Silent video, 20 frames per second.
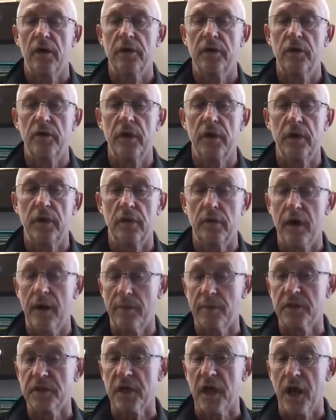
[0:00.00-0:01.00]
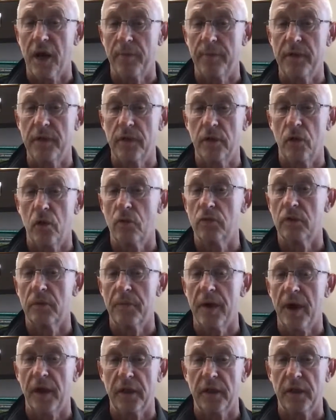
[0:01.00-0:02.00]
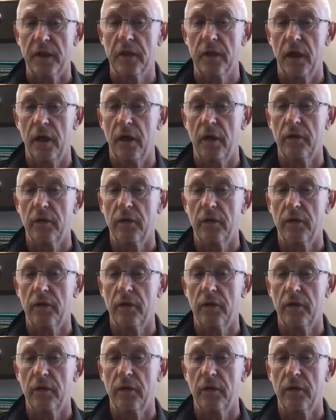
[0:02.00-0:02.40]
doing laparoscopic or robotic